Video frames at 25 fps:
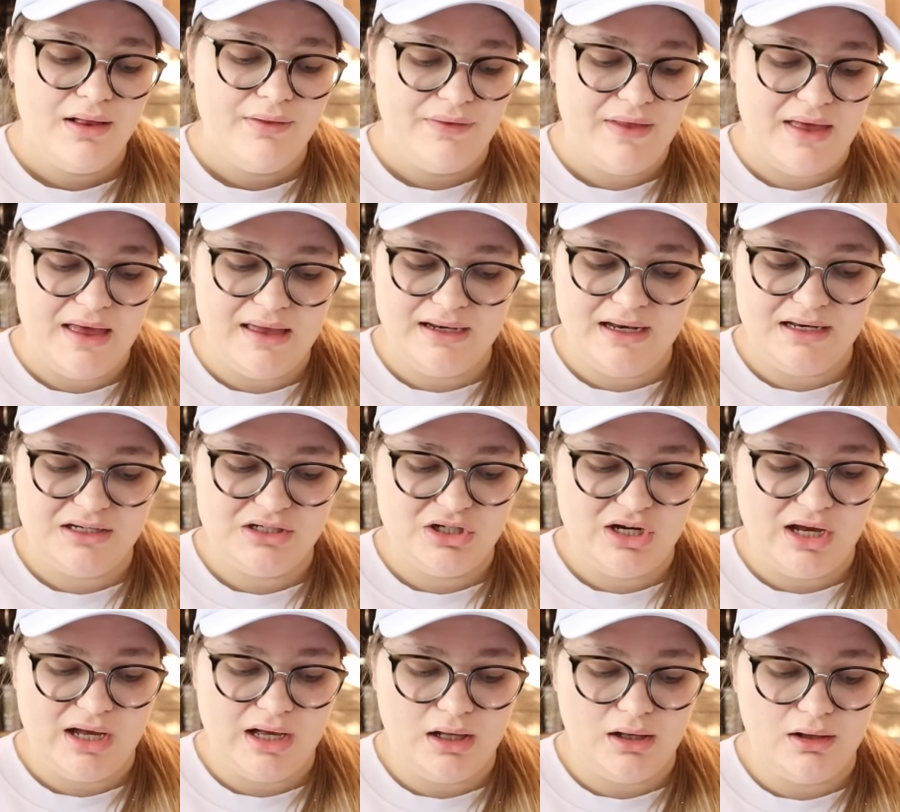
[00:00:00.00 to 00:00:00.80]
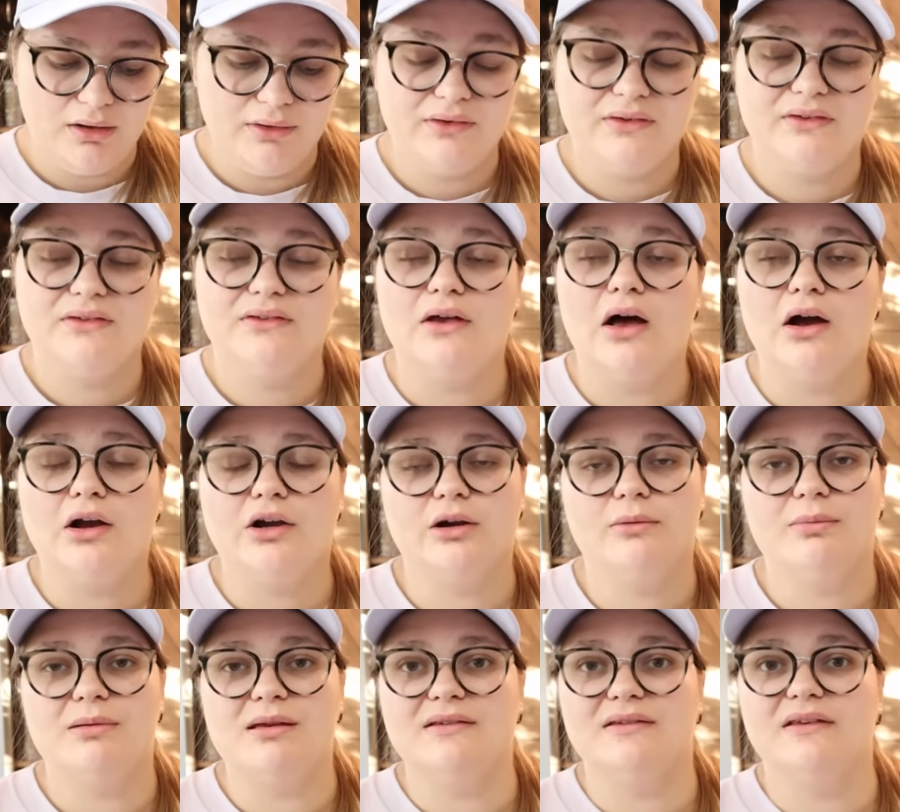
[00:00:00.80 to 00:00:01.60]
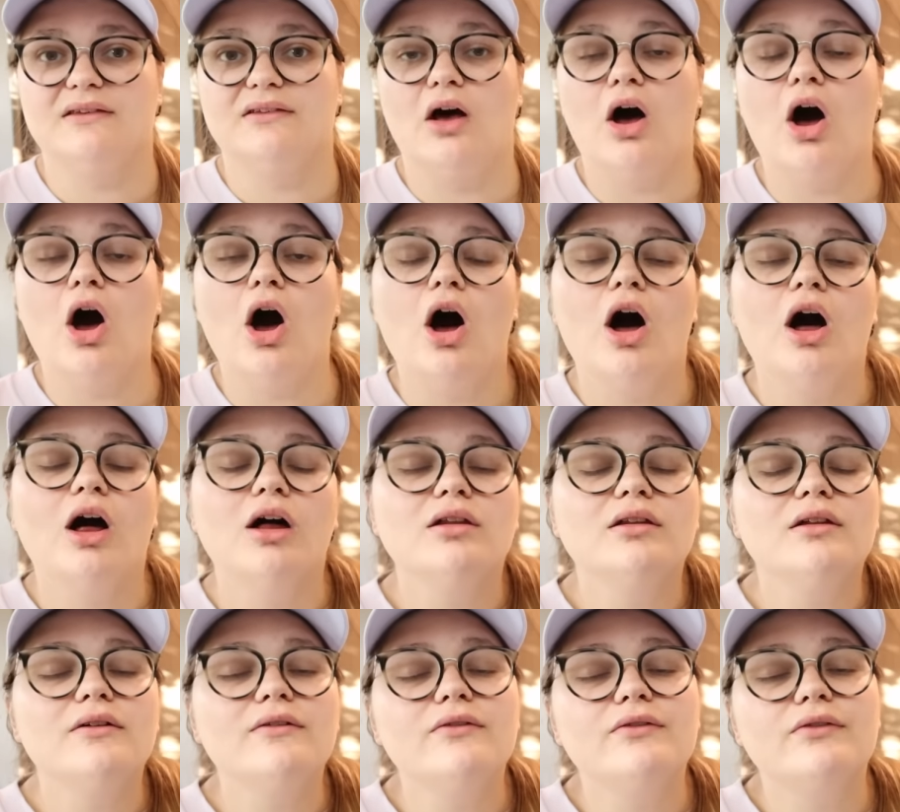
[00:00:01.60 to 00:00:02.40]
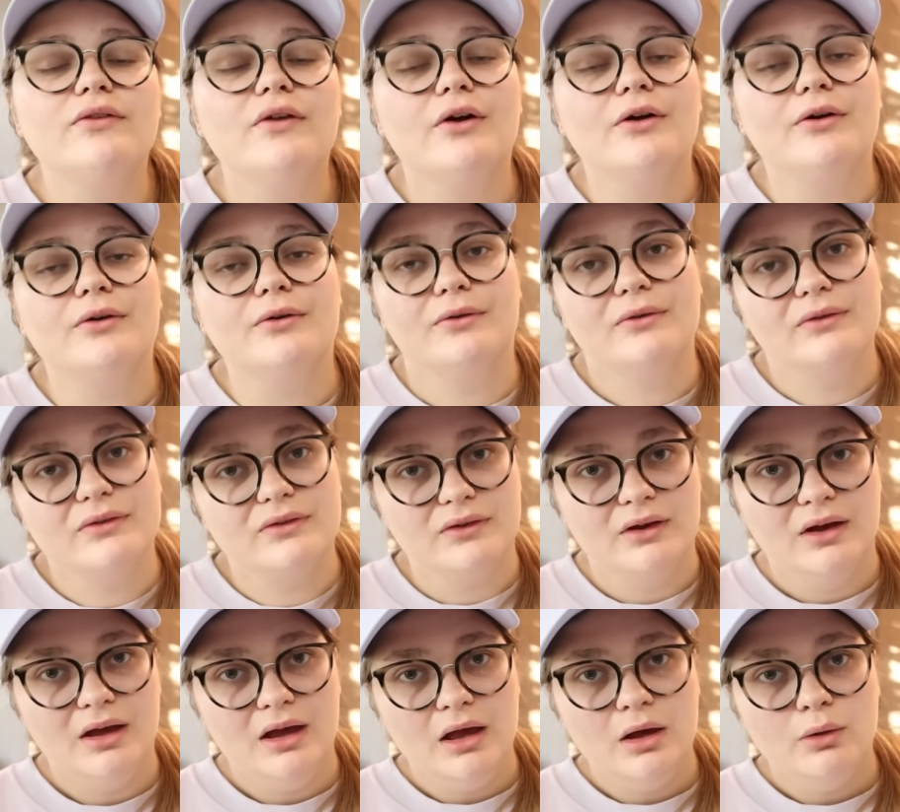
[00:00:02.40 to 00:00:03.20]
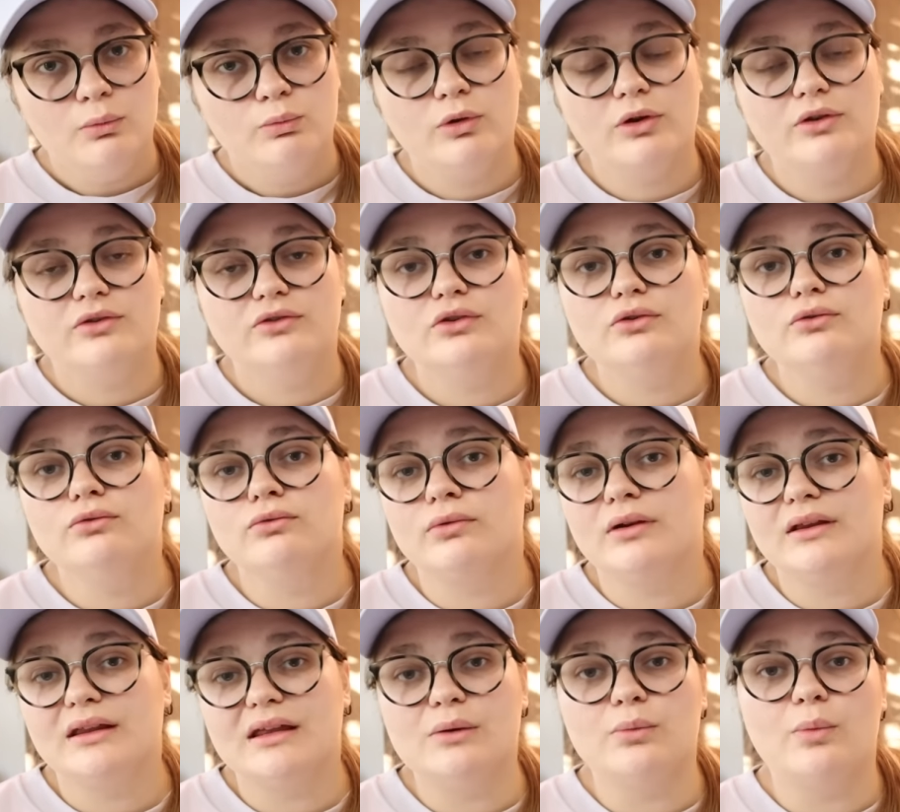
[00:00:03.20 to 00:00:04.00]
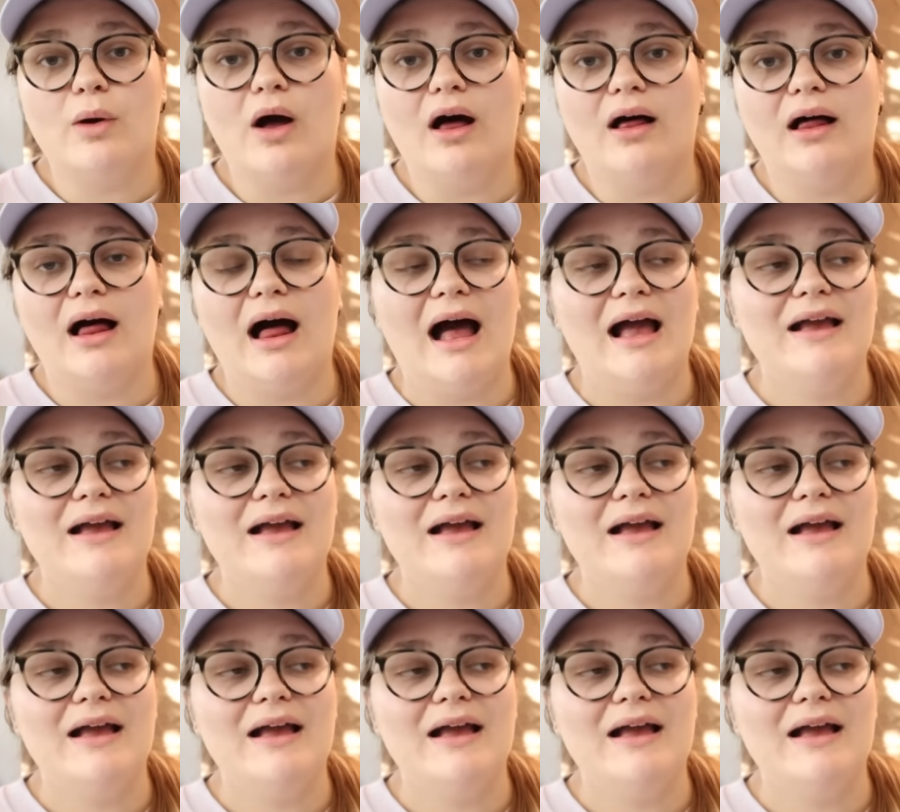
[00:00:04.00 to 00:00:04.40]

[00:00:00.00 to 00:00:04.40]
the NHL, soccer pieces, all of those will do really well.